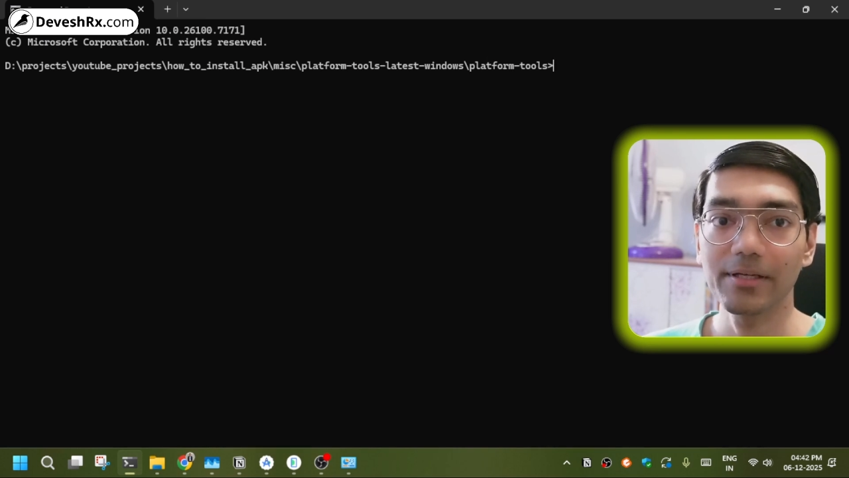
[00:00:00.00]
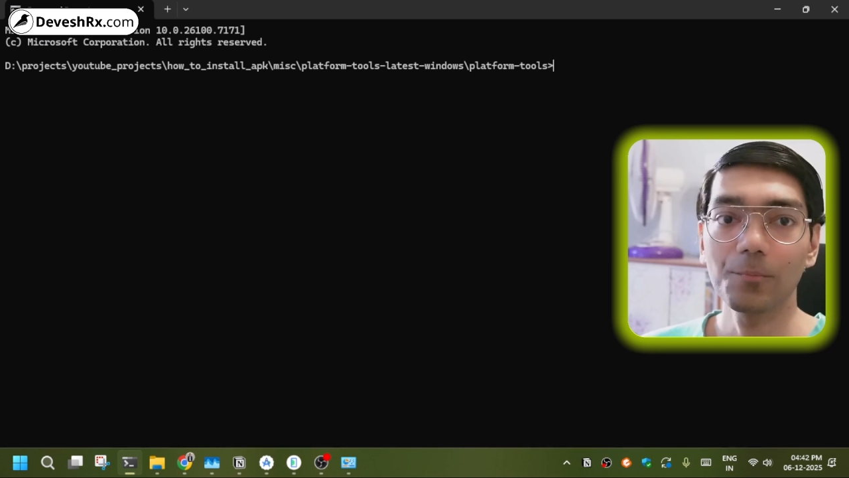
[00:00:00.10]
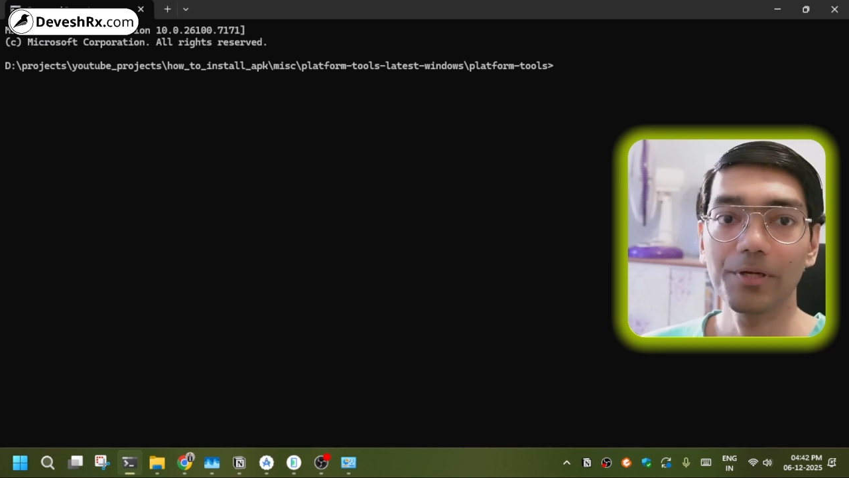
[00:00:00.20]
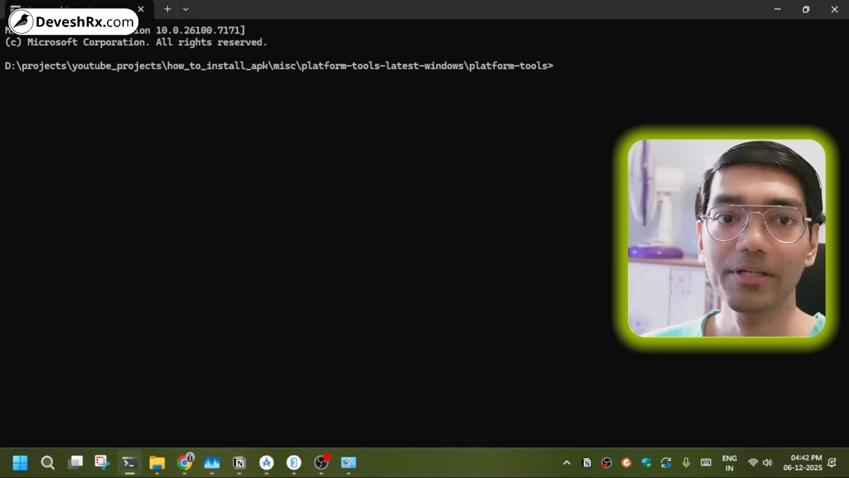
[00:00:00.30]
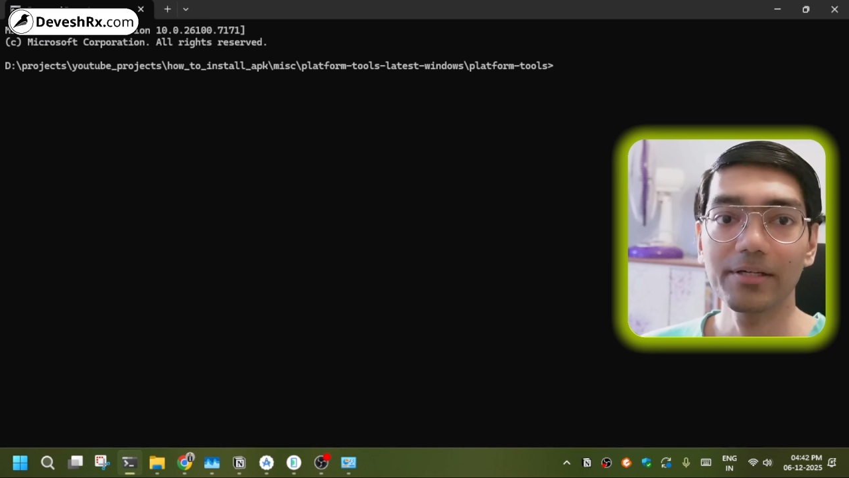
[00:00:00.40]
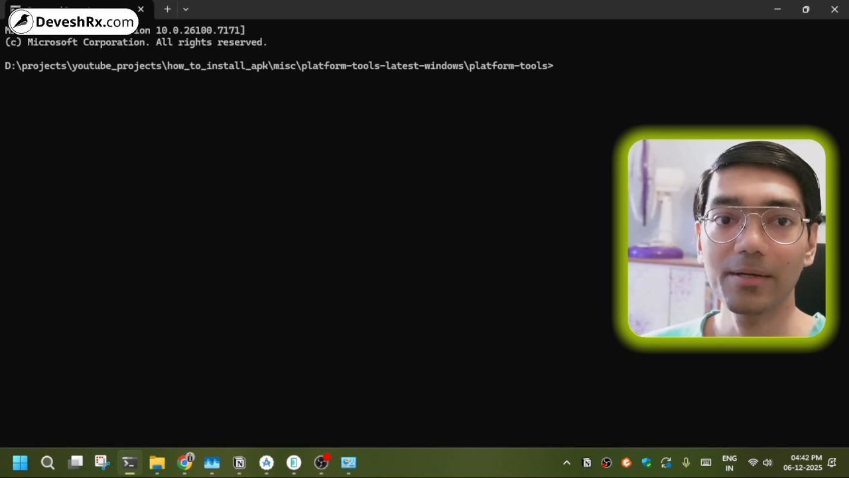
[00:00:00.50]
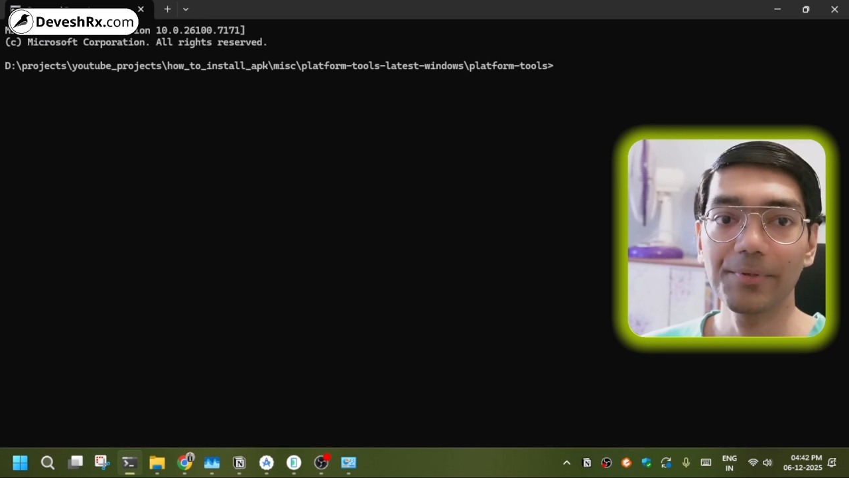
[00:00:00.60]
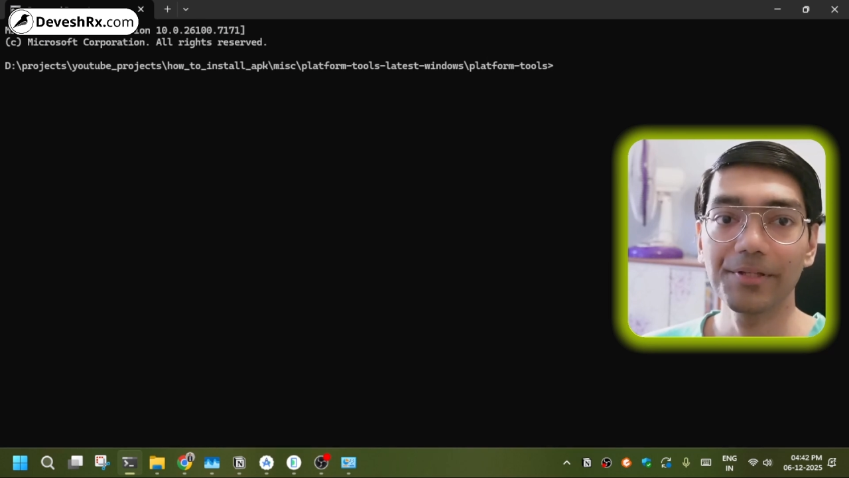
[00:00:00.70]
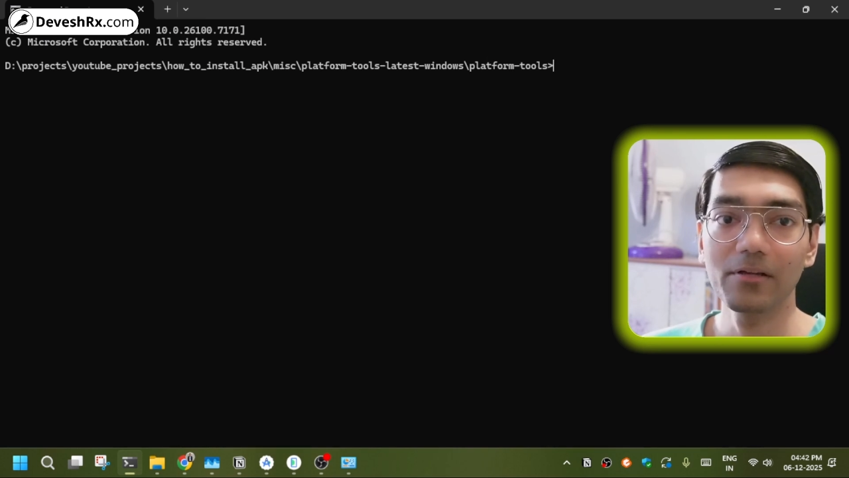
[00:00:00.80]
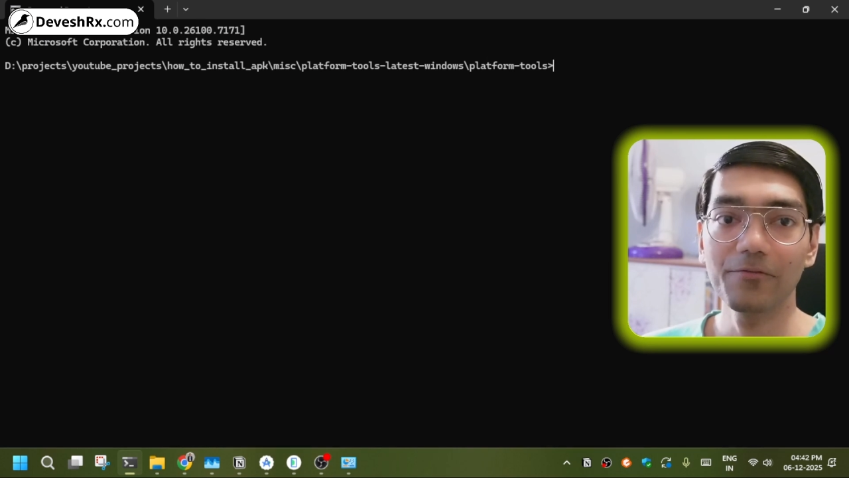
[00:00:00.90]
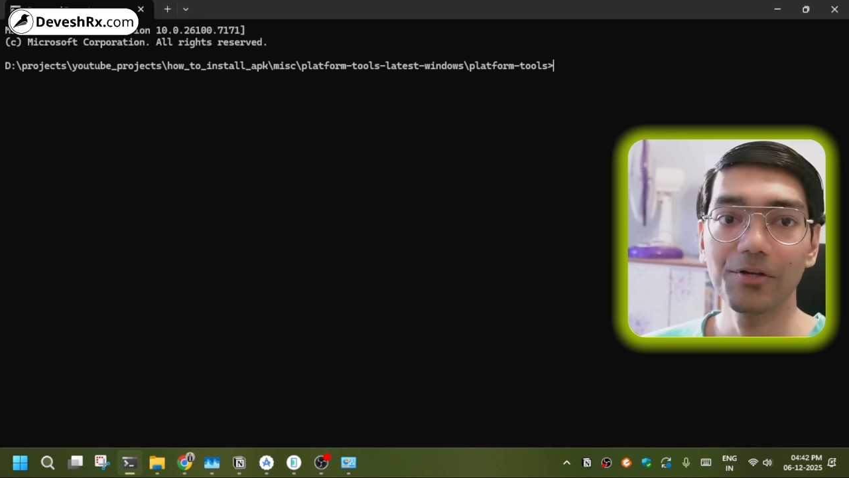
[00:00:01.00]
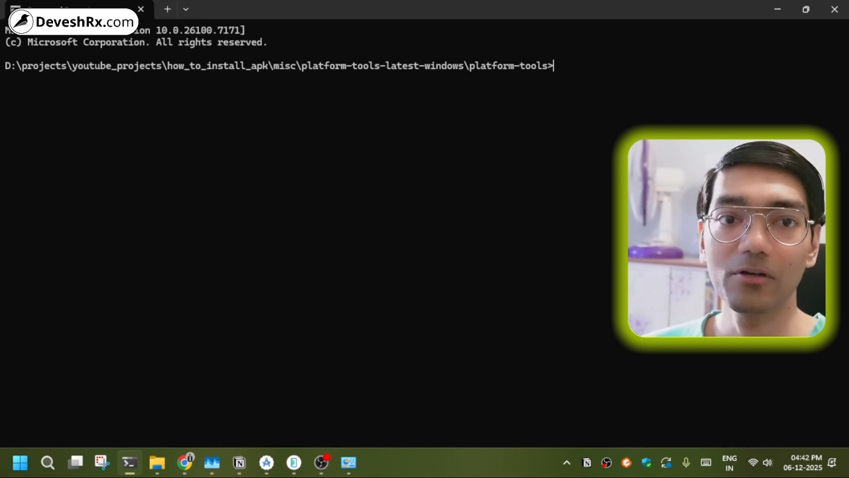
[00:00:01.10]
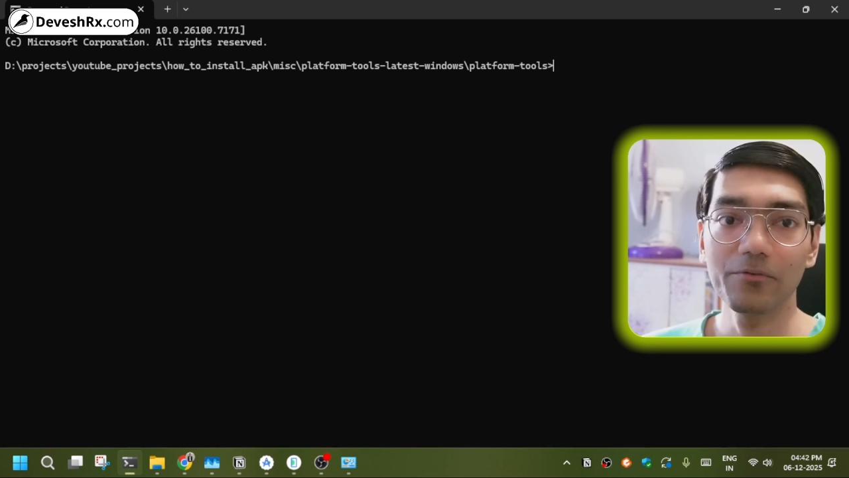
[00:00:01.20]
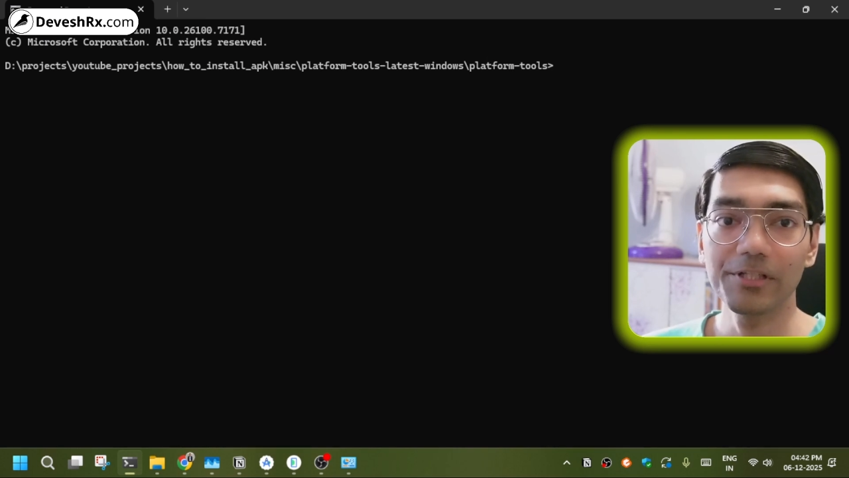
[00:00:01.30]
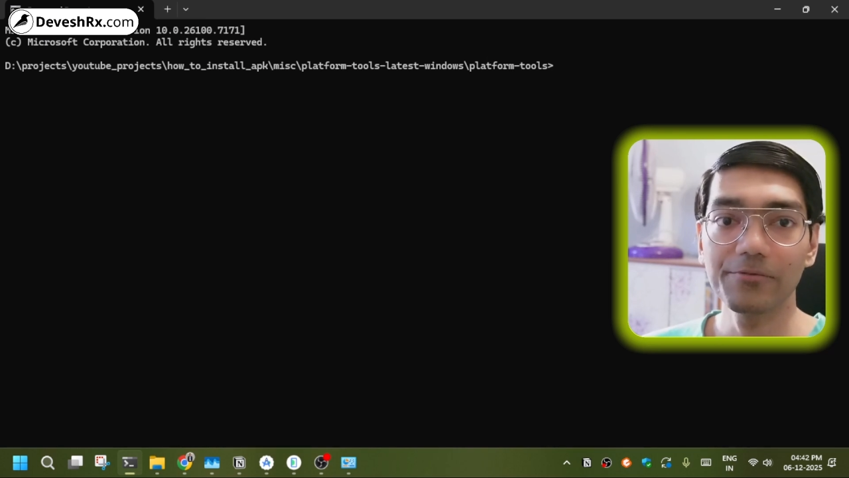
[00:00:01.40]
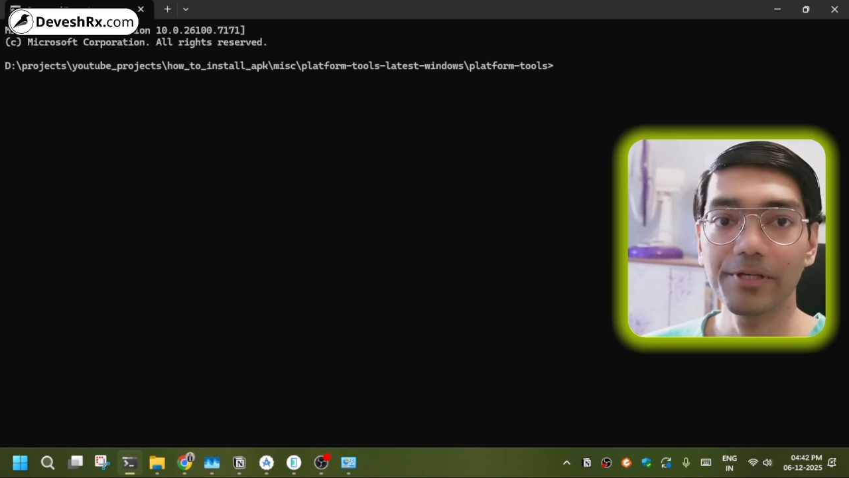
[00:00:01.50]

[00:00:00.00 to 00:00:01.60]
open the terminal window which